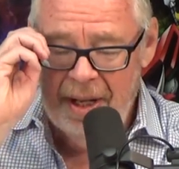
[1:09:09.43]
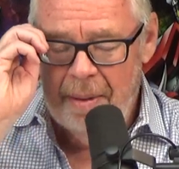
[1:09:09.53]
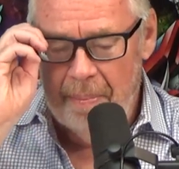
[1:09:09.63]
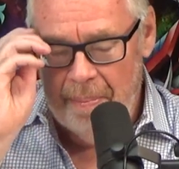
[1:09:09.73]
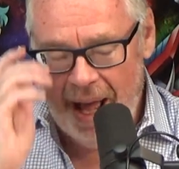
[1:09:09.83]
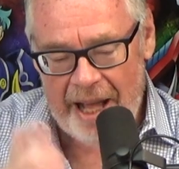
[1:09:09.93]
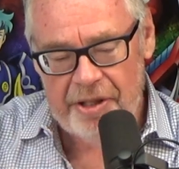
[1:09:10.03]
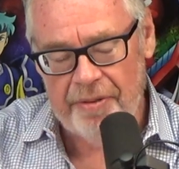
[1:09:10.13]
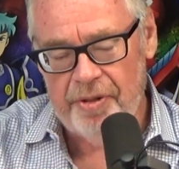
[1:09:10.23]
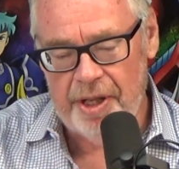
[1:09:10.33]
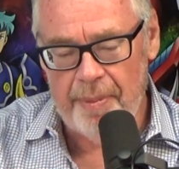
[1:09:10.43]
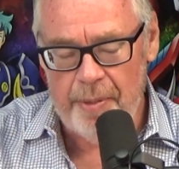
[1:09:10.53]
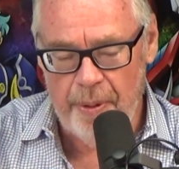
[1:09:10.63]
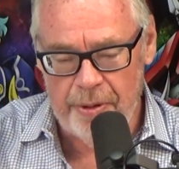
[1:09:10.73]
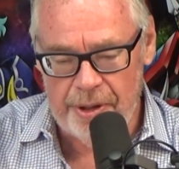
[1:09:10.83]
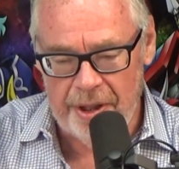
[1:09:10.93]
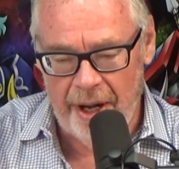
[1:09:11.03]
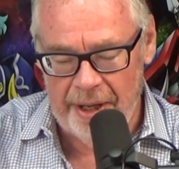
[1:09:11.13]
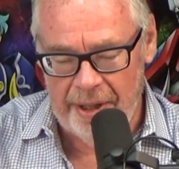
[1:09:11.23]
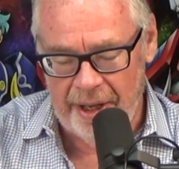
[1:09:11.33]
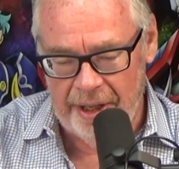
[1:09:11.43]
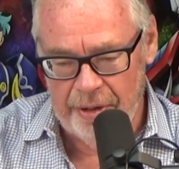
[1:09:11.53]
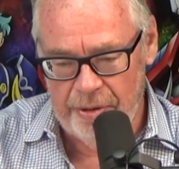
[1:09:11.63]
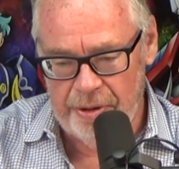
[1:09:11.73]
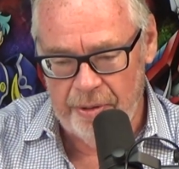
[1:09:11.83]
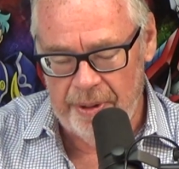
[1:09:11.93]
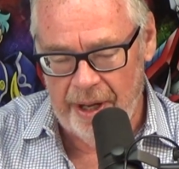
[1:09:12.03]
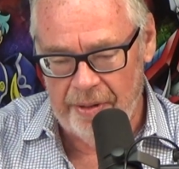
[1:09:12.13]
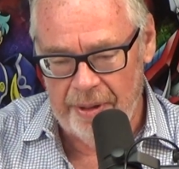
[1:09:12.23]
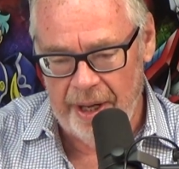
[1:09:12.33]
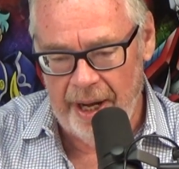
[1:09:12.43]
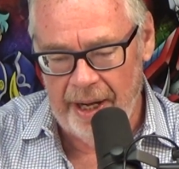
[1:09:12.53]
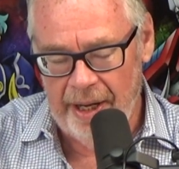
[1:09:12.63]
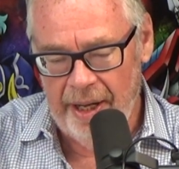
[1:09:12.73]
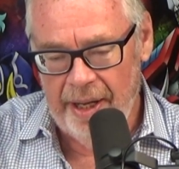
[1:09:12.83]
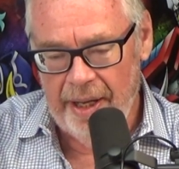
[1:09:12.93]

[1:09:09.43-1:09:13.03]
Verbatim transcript: Huge. Massive. Somebody posted on YouTube the other day